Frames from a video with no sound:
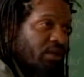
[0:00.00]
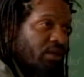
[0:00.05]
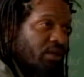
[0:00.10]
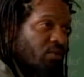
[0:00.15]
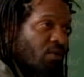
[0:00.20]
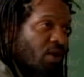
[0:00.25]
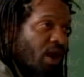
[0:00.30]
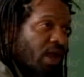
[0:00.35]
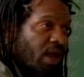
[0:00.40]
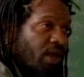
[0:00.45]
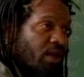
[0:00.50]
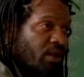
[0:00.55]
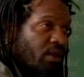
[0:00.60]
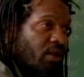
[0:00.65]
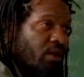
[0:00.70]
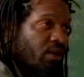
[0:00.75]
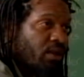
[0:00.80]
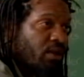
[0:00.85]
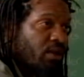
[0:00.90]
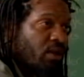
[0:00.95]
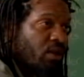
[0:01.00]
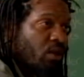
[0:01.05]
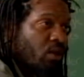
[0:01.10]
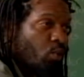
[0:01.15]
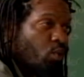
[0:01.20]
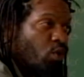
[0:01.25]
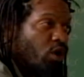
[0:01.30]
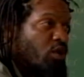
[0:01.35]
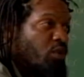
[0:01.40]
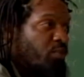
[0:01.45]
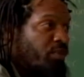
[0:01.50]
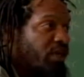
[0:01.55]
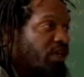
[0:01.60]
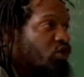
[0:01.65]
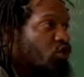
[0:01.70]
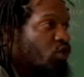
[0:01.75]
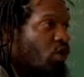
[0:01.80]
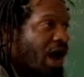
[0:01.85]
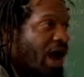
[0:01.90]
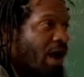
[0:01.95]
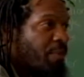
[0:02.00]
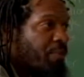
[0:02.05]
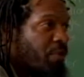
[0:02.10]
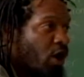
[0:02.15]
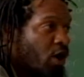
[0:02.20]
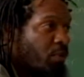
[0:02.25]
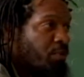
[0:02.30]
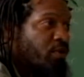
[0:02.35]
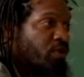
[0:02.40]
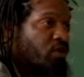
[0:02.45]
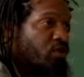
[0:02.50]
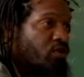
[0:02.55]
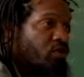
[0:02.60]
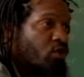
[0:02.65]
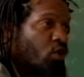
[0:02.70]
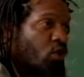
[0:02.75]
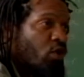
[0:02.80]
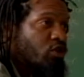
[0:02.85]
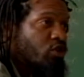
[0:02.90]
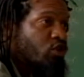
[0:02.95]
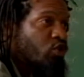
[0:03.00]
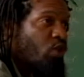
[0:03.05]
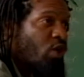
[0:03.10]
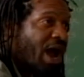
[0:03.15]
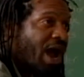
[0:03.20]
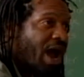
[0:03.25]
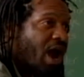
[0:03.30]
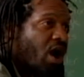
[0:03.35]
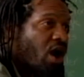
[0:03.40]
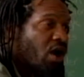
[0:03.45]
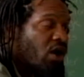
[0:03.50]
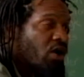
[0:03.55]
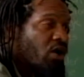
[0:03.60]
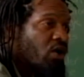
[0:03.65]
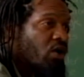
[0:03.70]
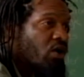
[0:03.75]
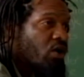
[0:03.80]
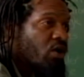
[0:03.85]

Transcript: right? Mm-hmm. Would it be to our purpose or to our